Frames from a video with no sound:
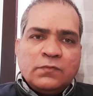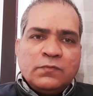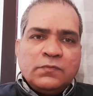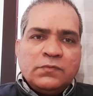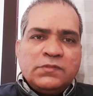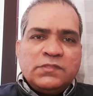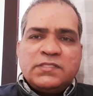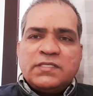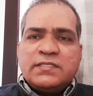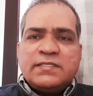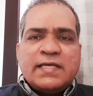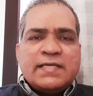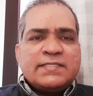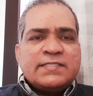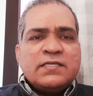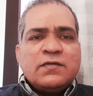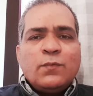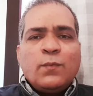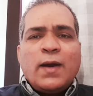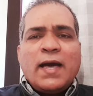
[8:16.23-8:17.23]
Jesus is
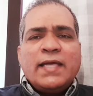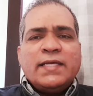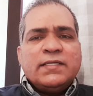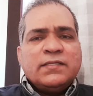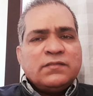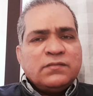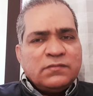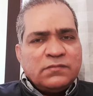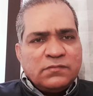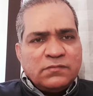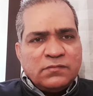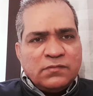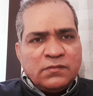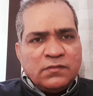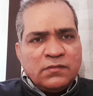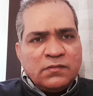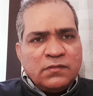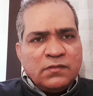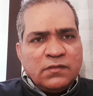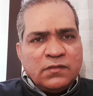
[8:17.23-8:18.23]
asking why?
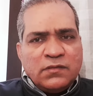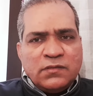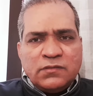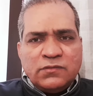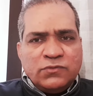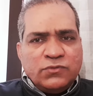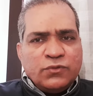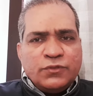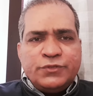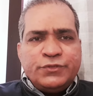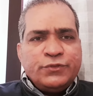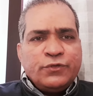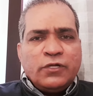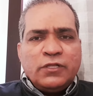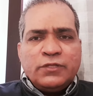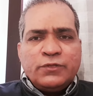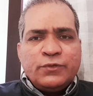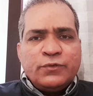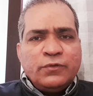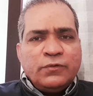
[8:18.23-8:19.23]
Don't you
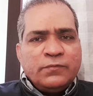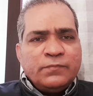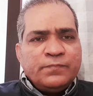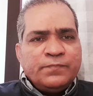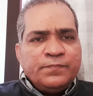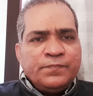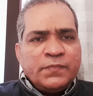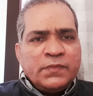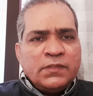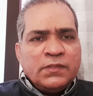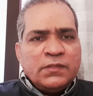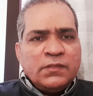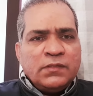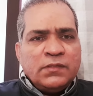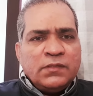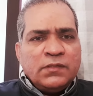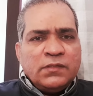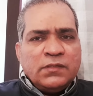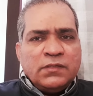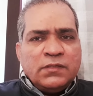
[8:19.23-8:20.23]
all know?
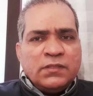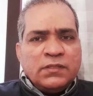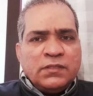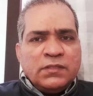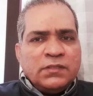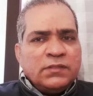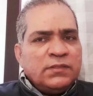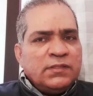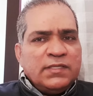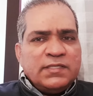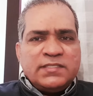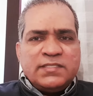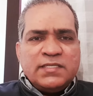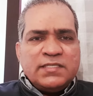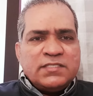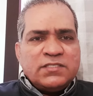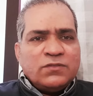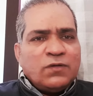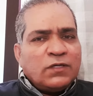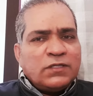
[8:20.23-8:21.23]
This
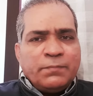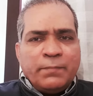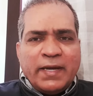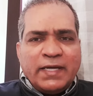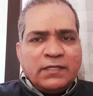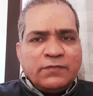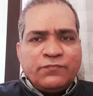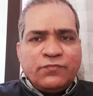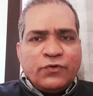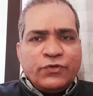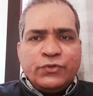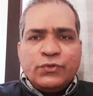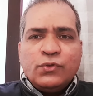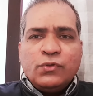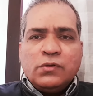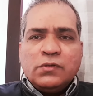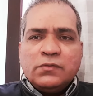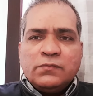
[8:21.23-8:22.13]
is not meant for you.